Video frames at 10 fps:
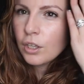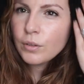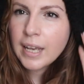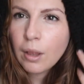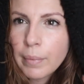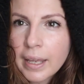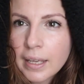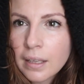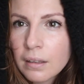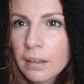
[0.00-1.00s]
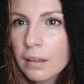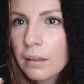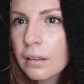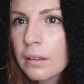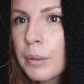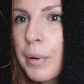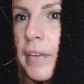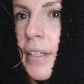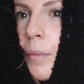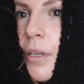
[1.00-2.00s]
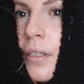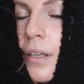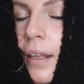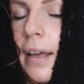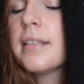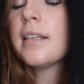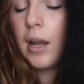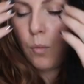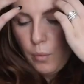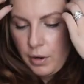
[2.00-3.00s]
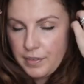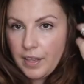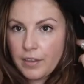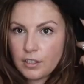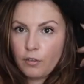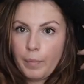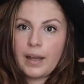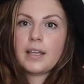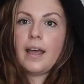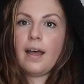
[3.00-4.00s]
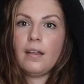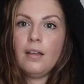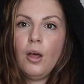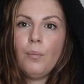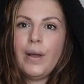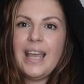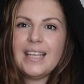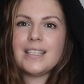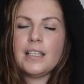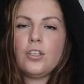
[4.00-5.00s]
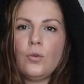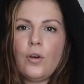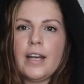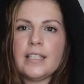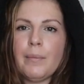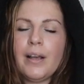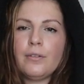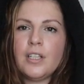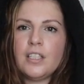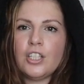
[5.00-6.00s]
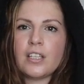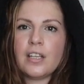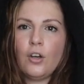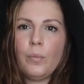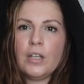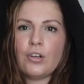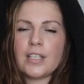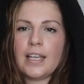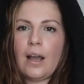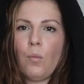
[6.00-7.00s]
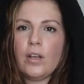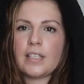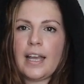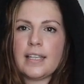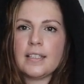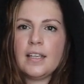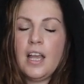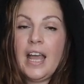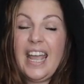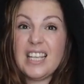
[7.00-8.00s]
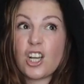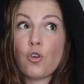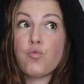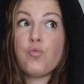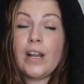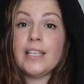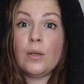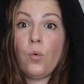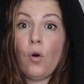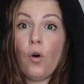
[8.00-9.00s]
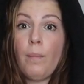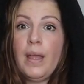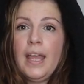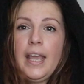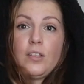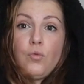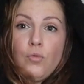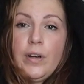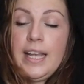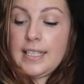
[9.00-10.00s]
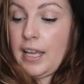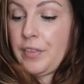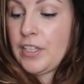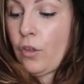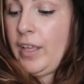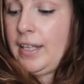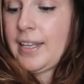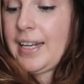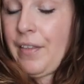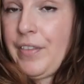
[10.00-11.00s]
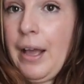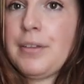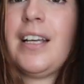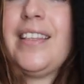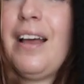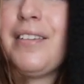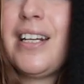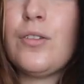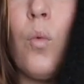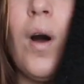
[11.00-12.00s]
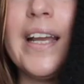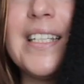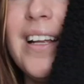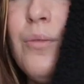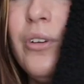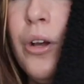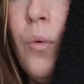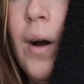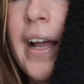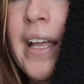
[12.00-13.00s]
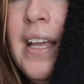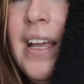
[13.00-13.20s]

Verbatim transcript: You tell me. By the time you see this, I won't have sent the stuff back yet. But is this too crazy? Milo did suggest that it could be a dressing gown, worst case. It's crazy warm. It's re- it's like this on the inside and the outside. The outside is white. I don't know why.